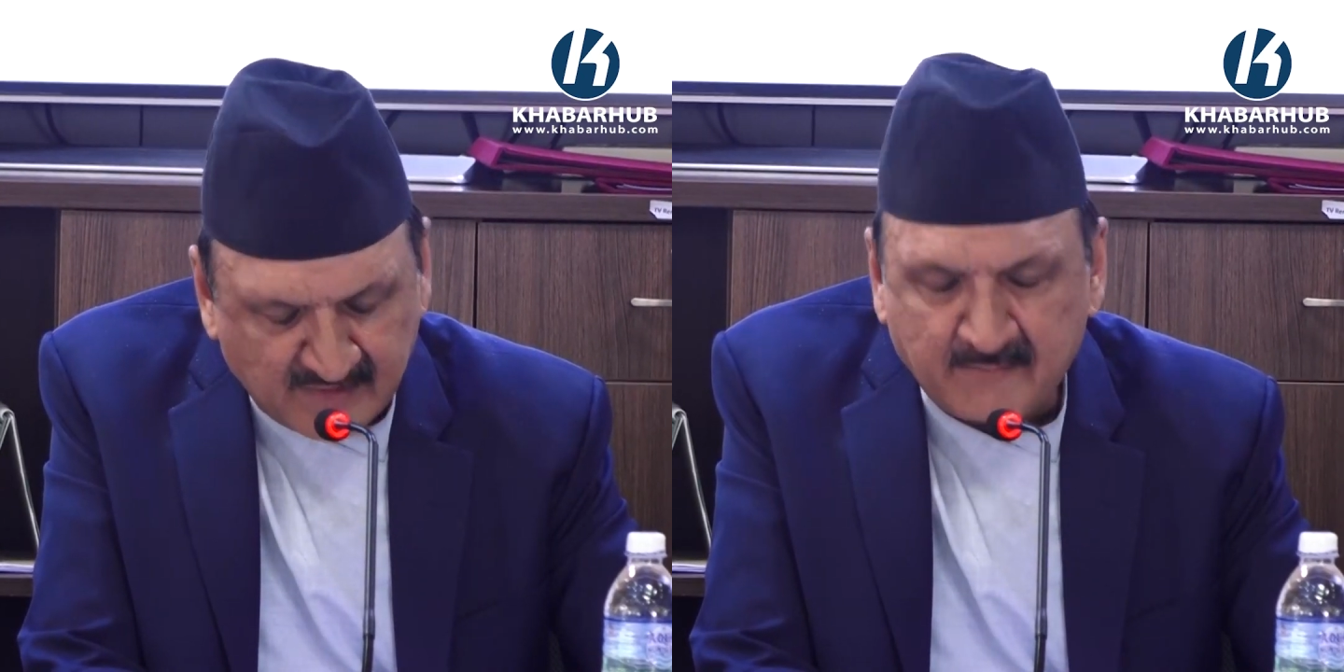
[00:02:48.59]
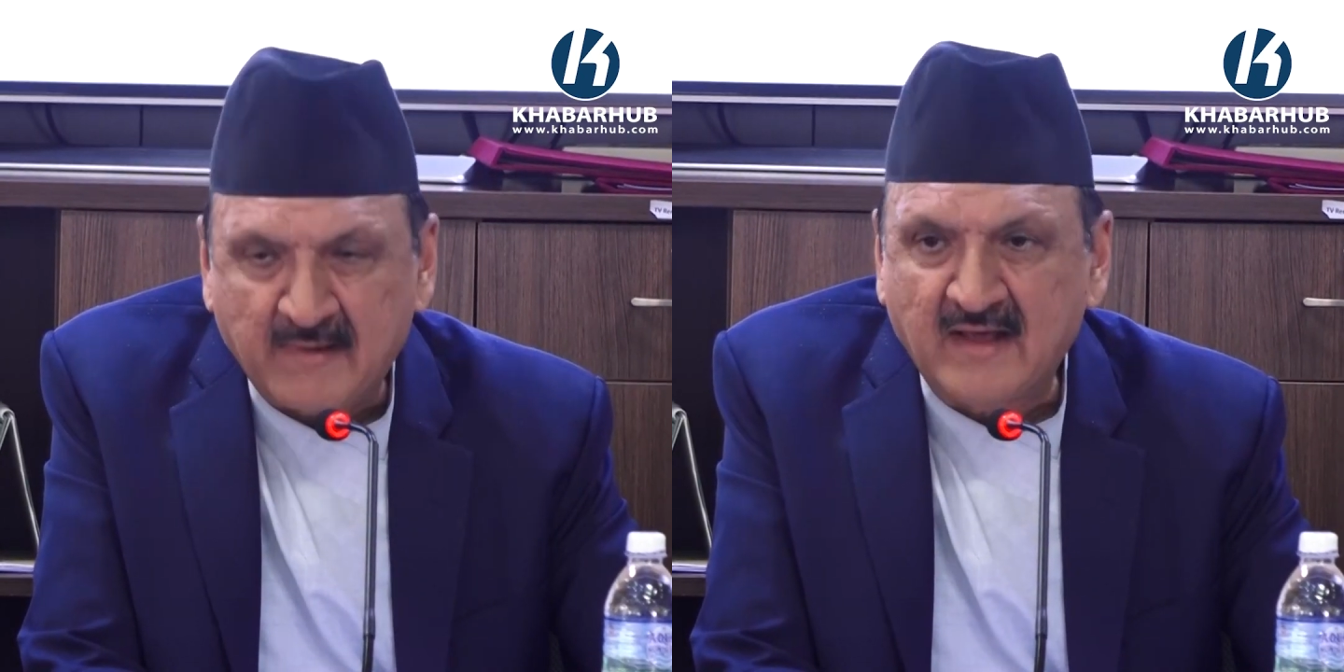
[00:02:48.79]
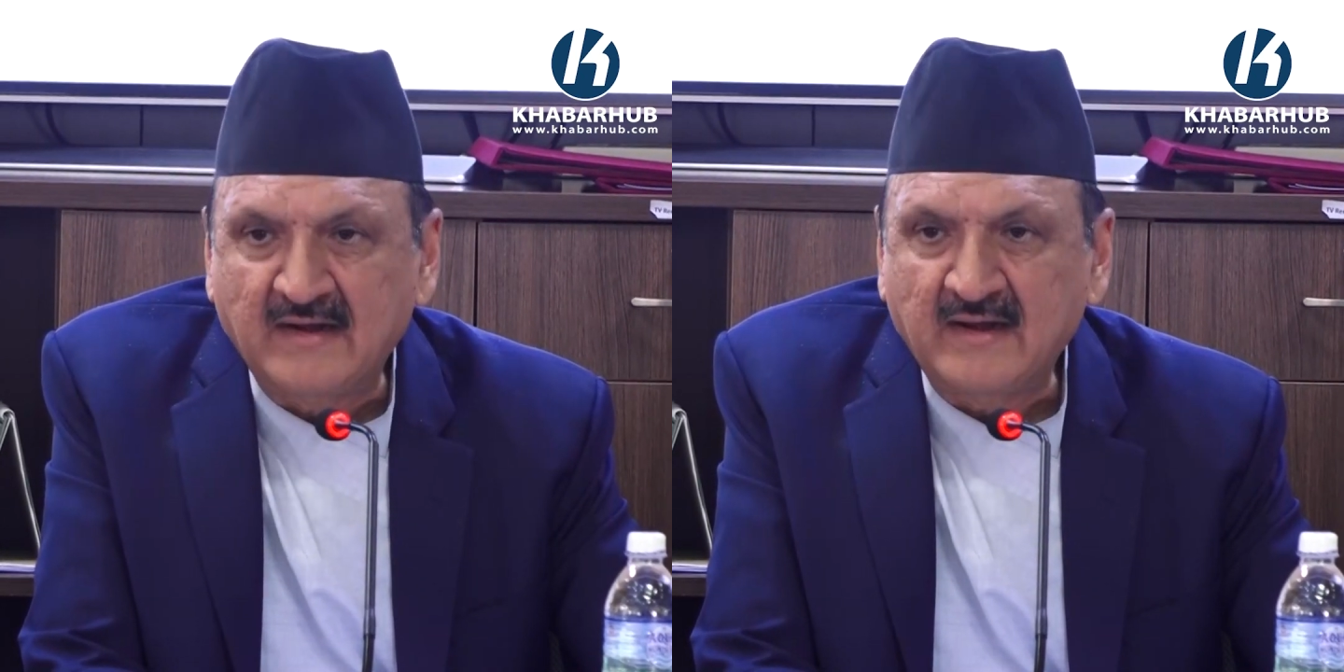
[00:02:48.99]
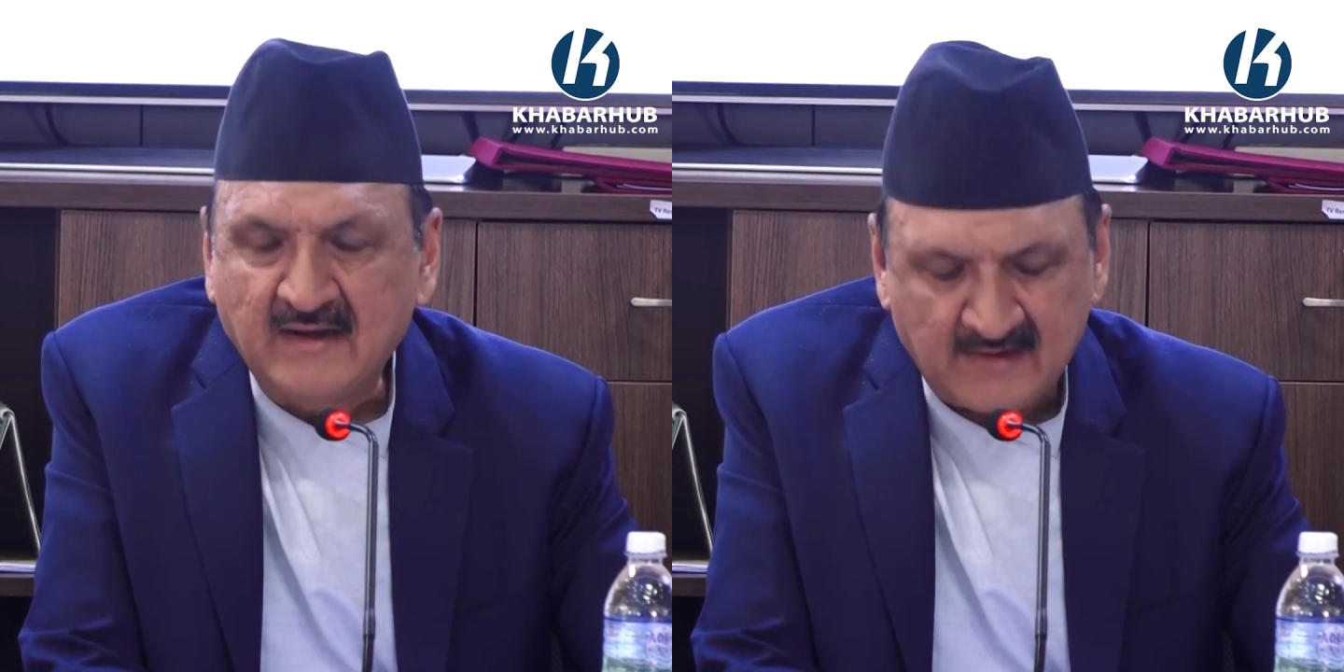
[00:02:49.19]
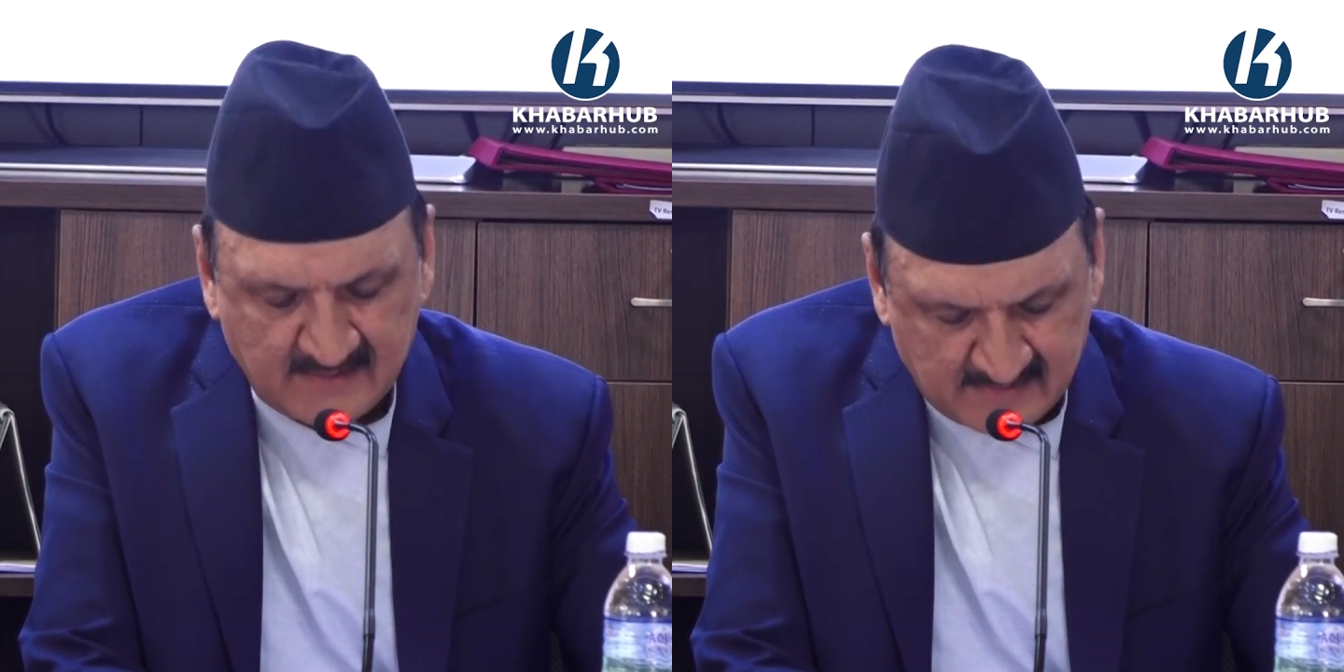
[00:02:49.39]
Nepal
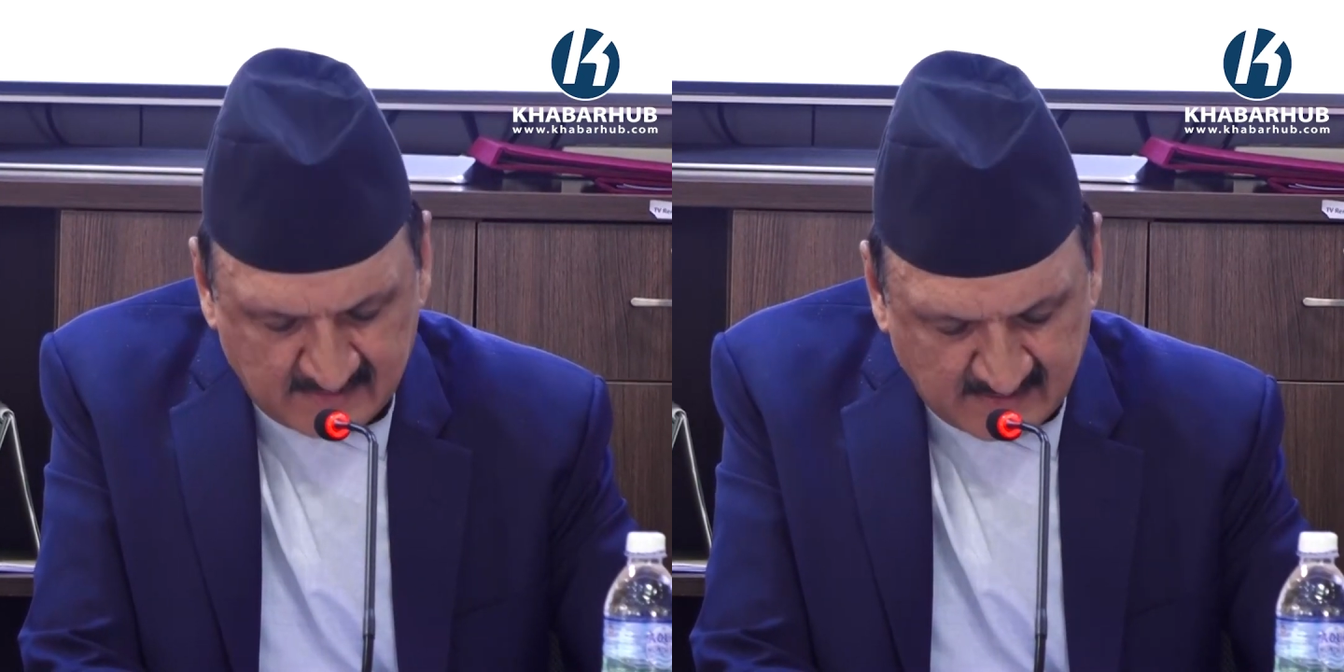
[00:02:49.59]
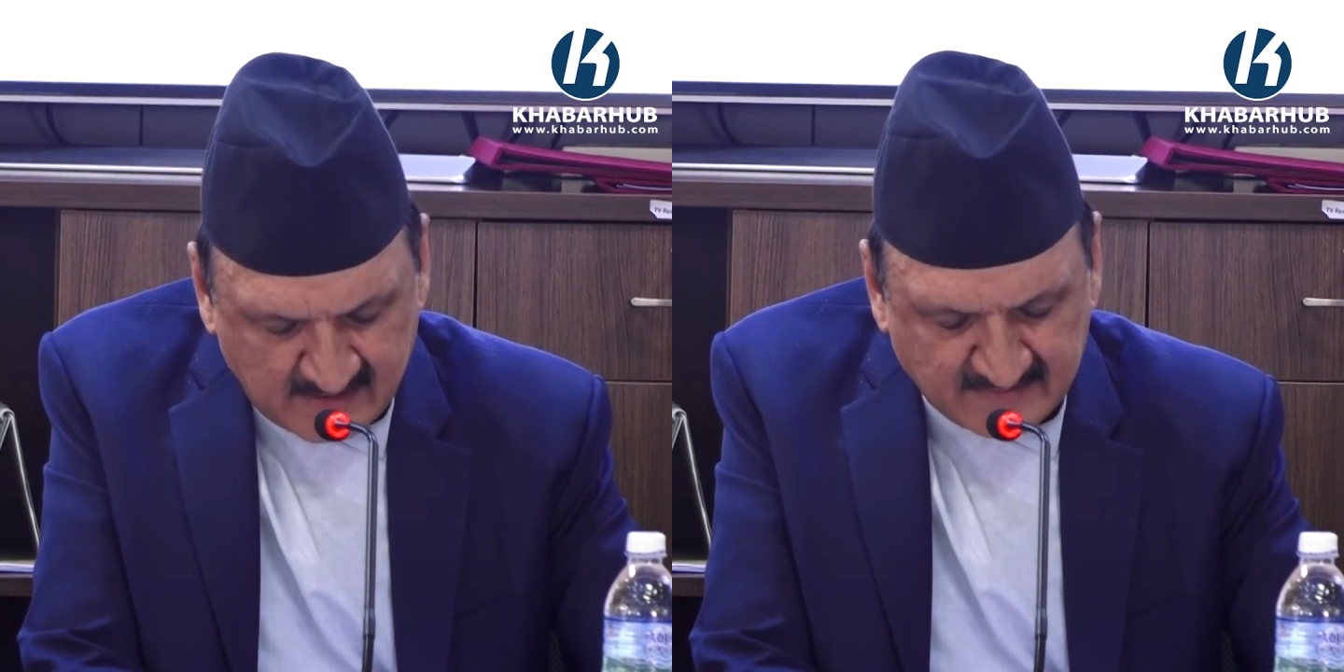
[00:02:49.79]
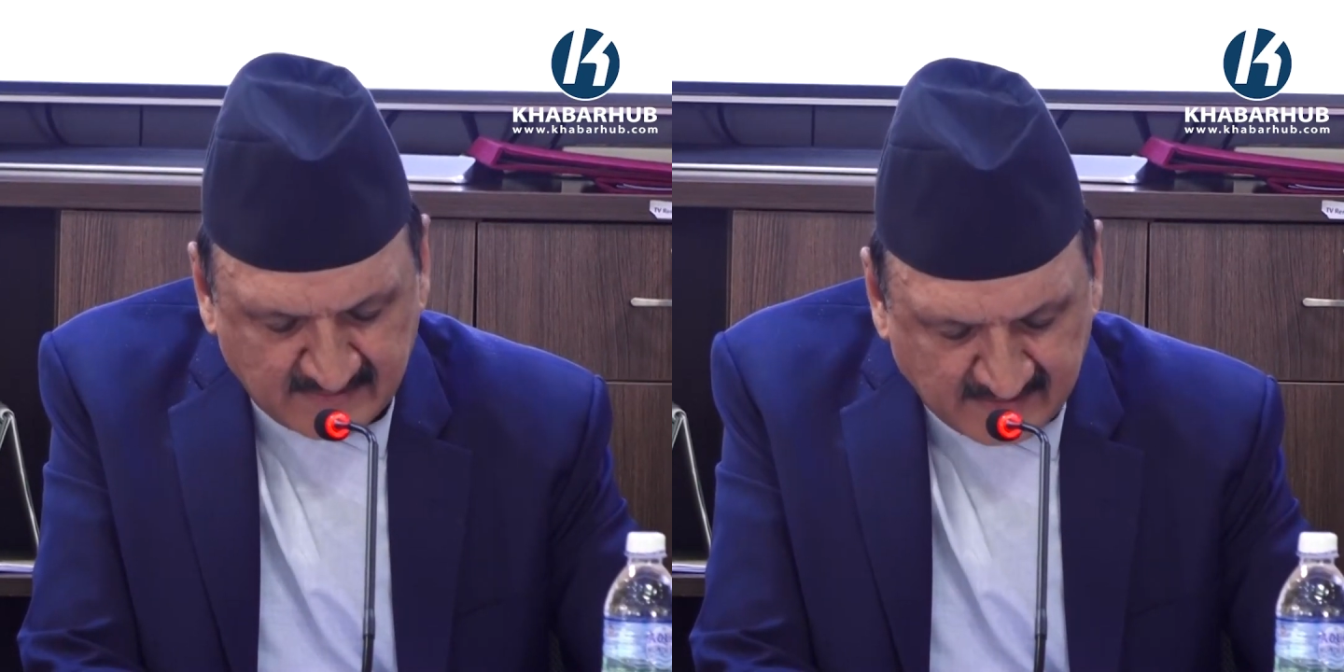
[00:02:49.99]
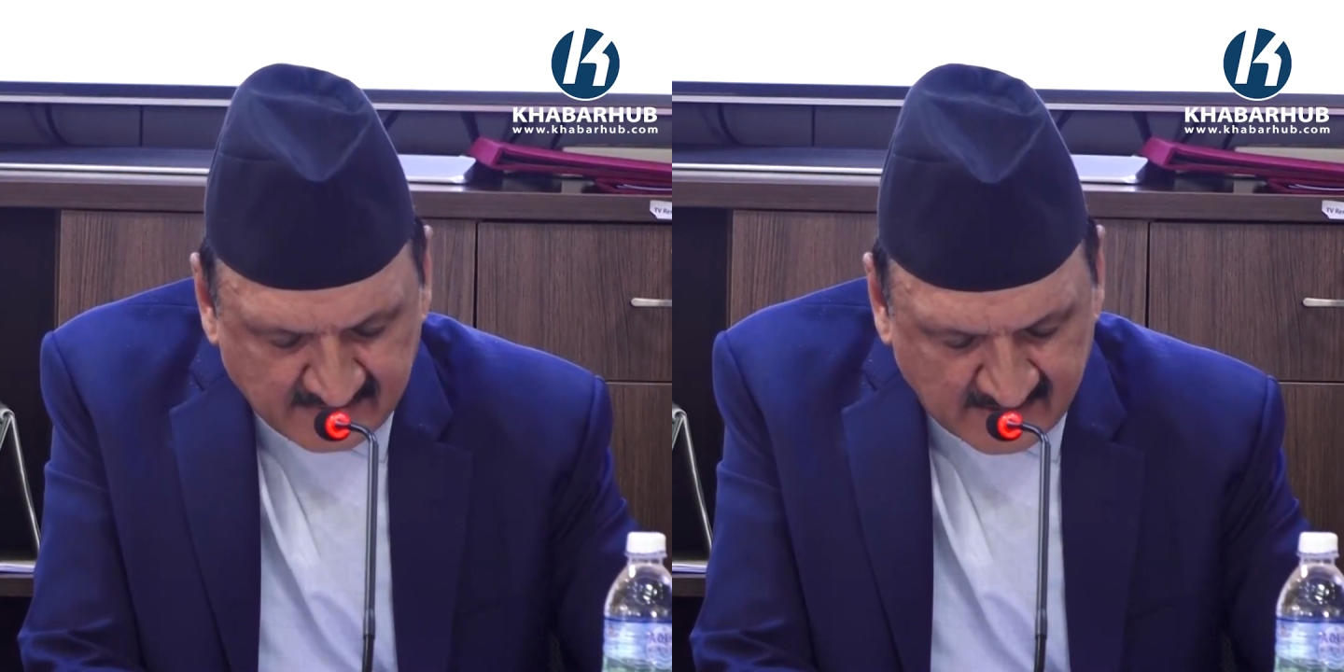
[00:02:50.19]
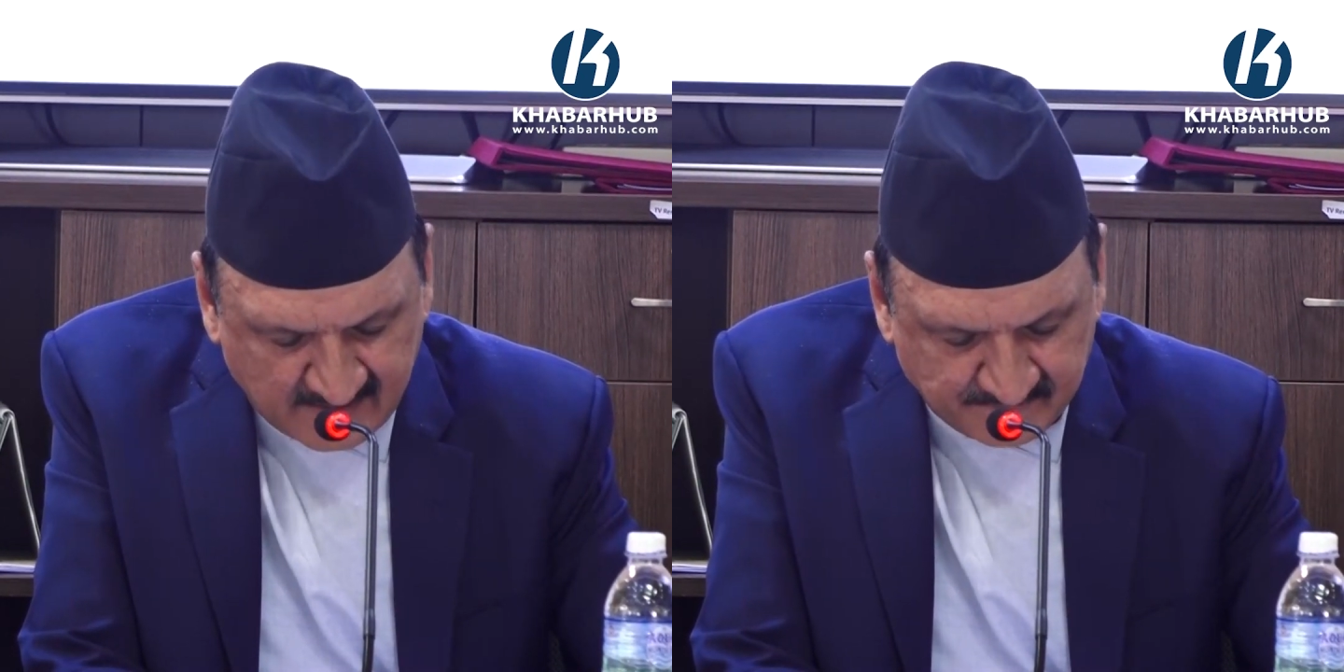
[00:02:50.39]
and
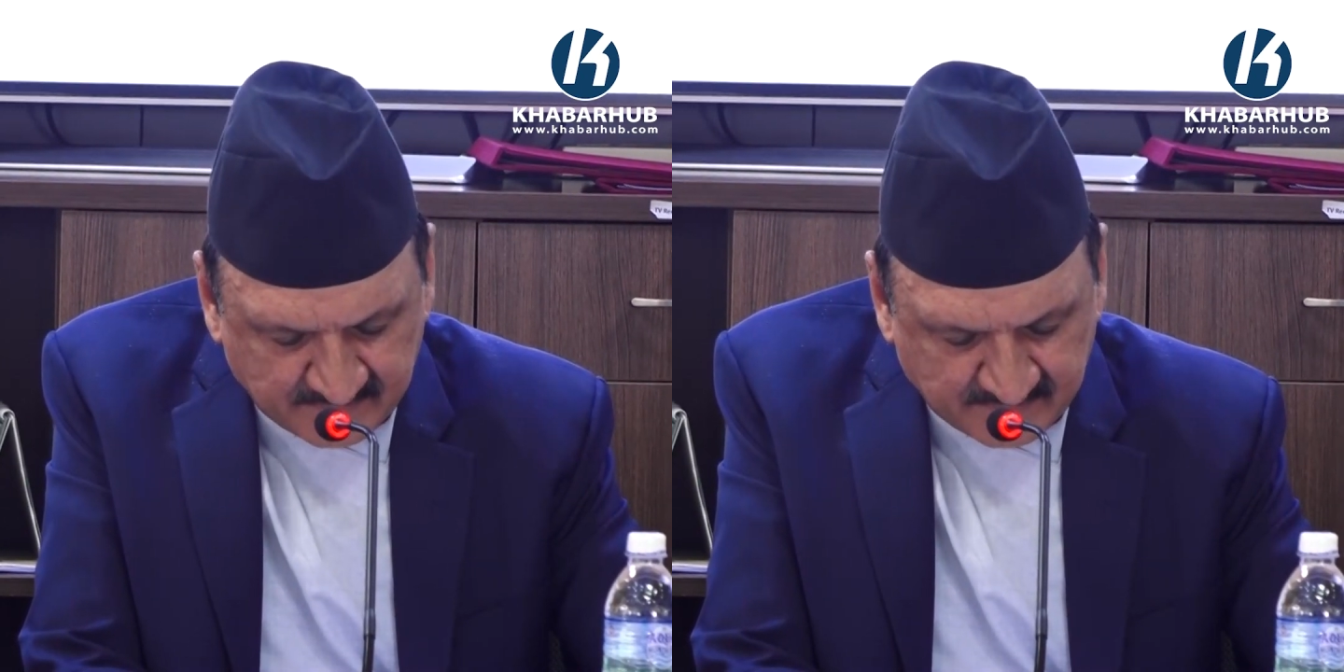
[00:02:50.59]
India,